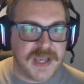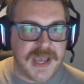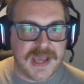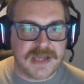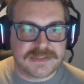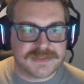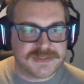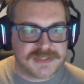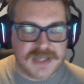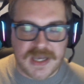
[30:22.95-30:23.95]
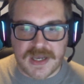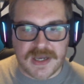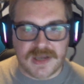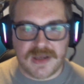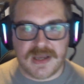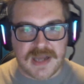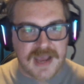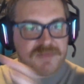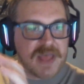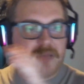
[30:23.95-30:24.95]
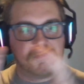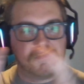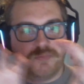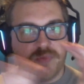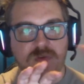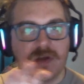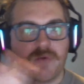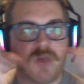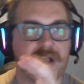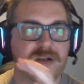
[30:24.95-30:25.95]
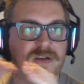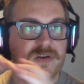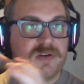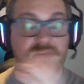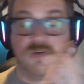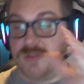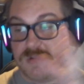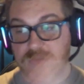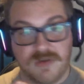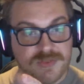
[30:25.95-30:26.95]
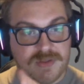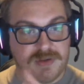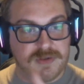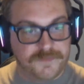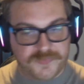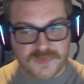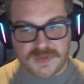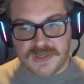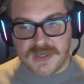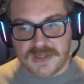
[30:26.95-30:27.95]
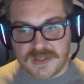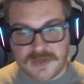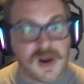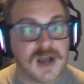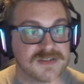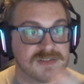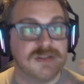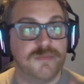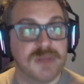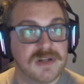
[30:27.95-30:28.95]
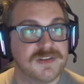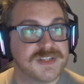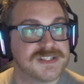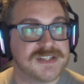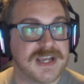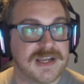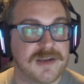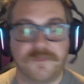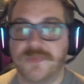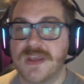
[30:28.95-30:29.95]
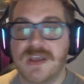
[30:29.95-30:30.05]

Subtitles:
and had that moving around on the grass in the middle of the stadium,